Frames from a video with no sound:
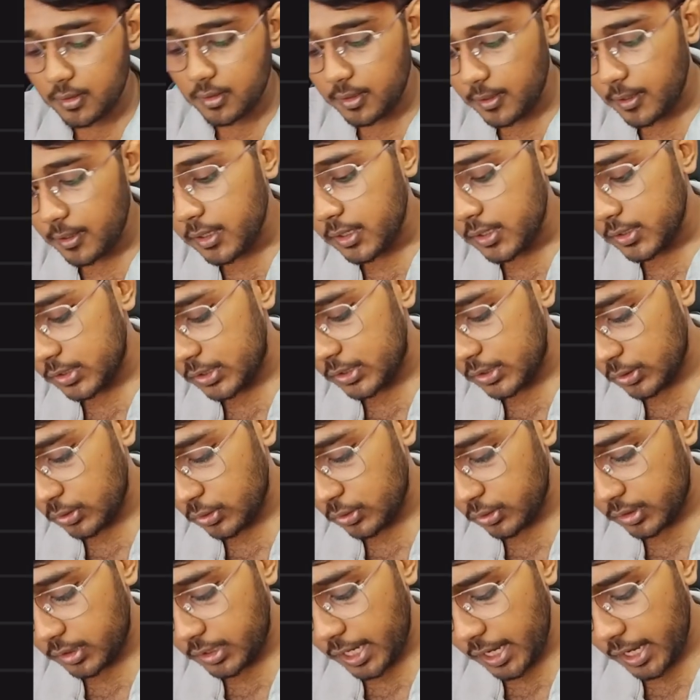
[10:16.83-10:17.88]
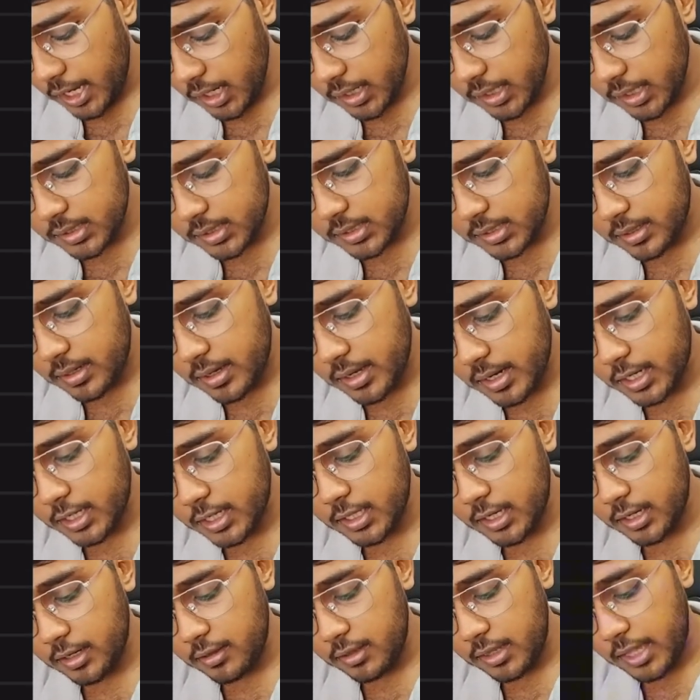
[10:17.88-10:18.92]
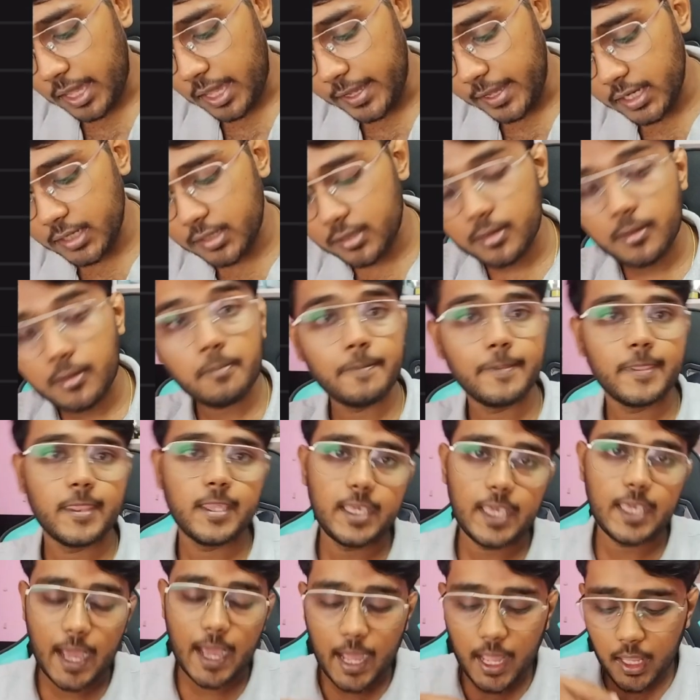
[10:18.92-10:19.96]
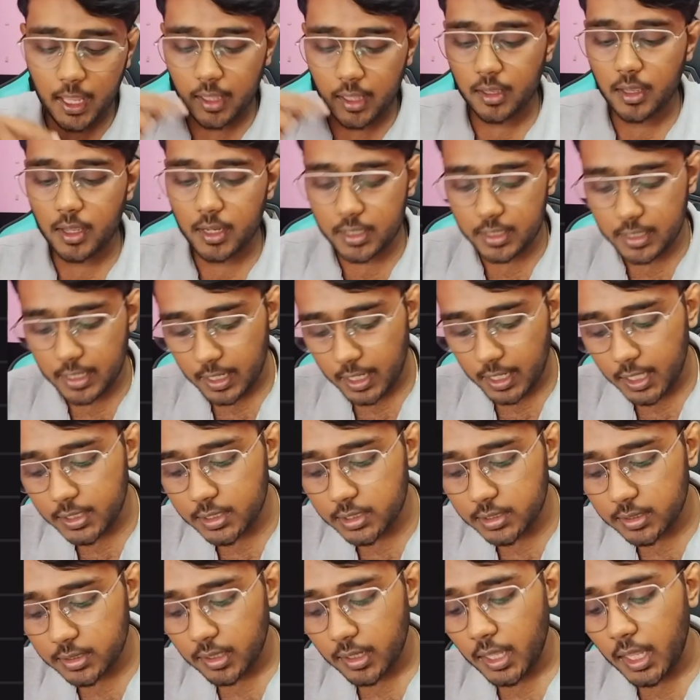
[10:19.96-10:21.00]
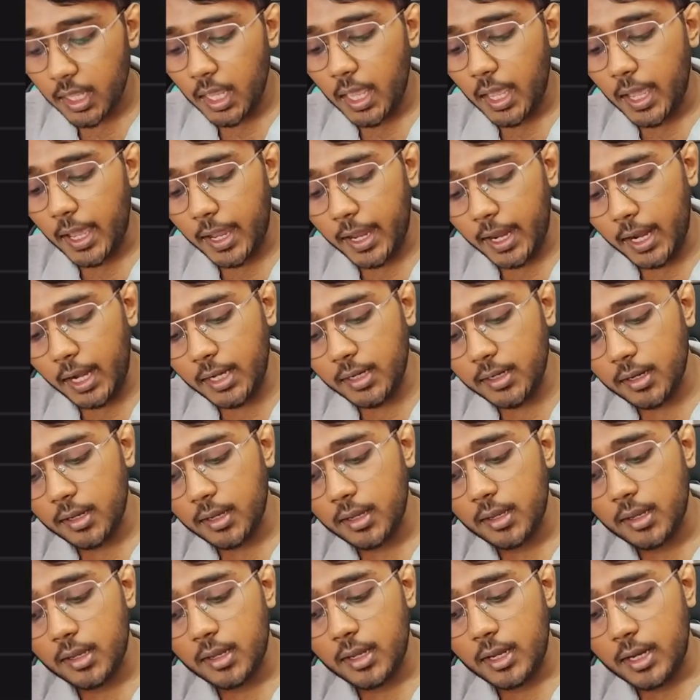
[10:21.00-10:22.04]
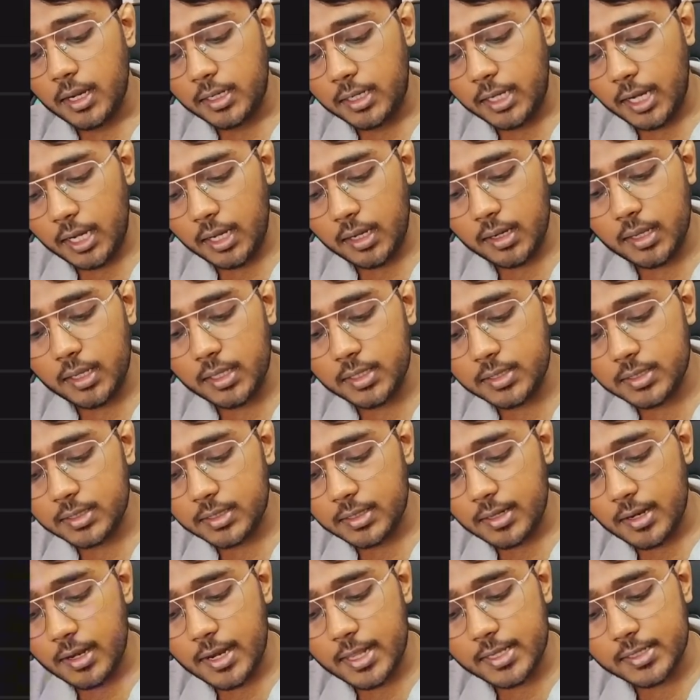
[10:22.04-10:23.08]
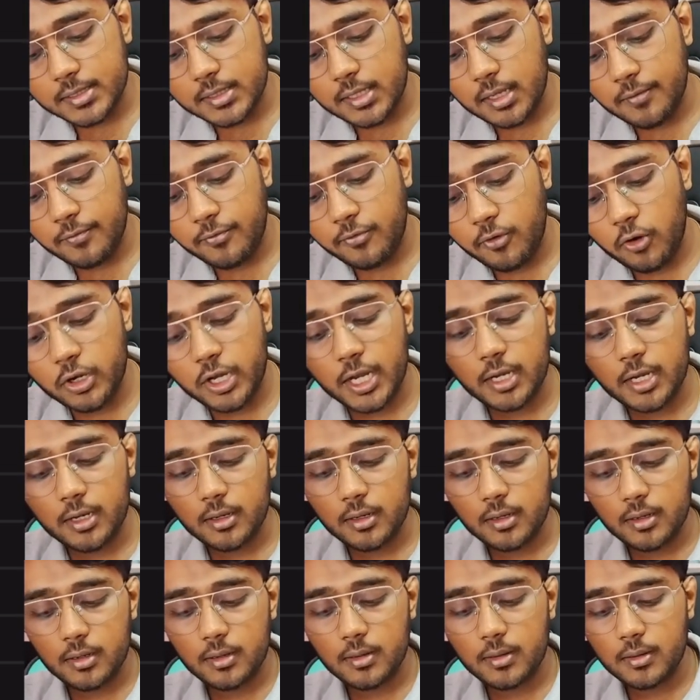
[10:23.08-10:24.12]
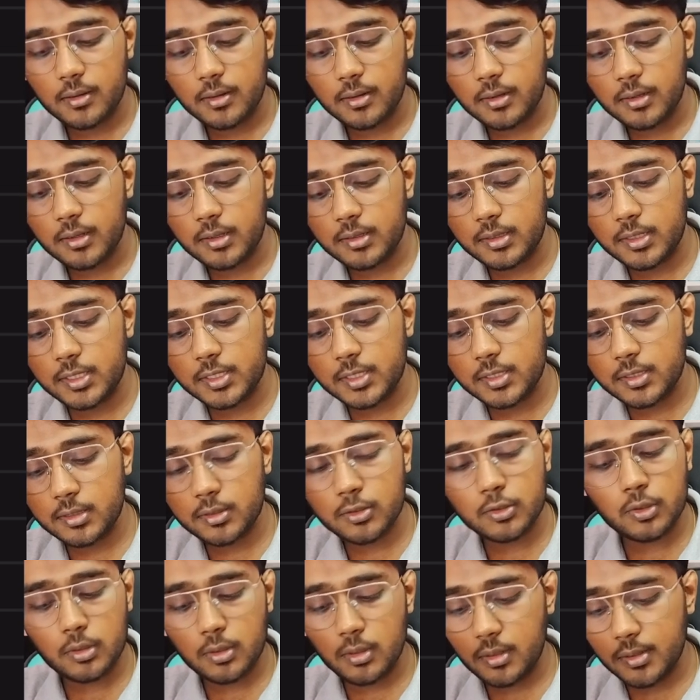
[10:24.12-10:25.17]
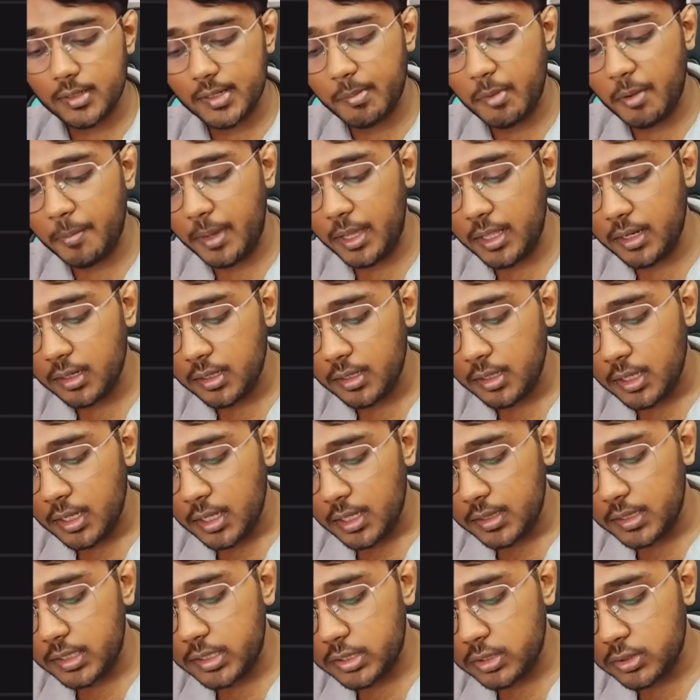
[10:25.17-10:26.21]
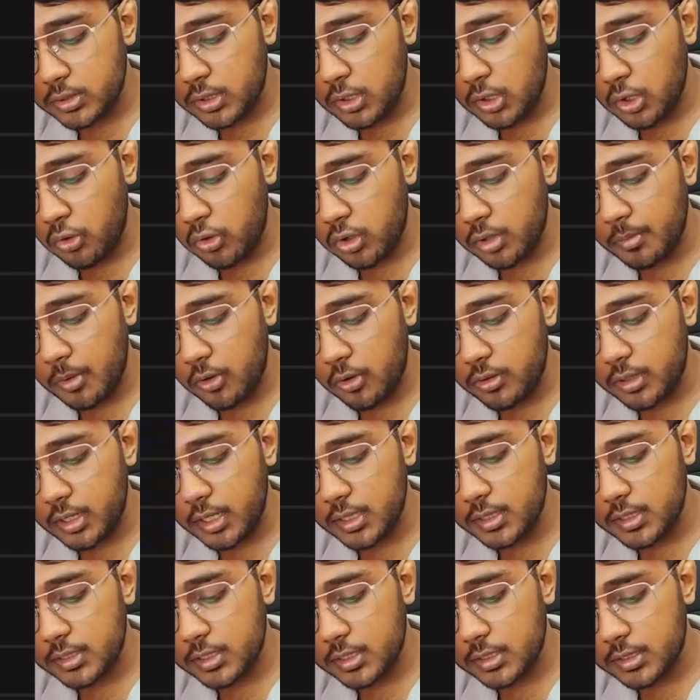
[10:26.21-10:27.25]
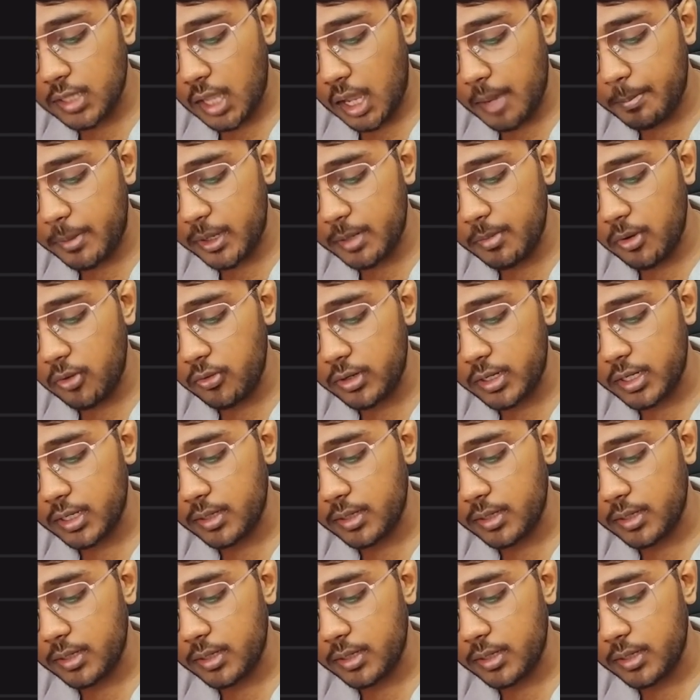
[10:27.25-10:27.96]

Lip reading: So 10 is greater than 8. Yeah, it does. And 10 is less than 14. This is, remember, this is lower boundary, this is upper boundary.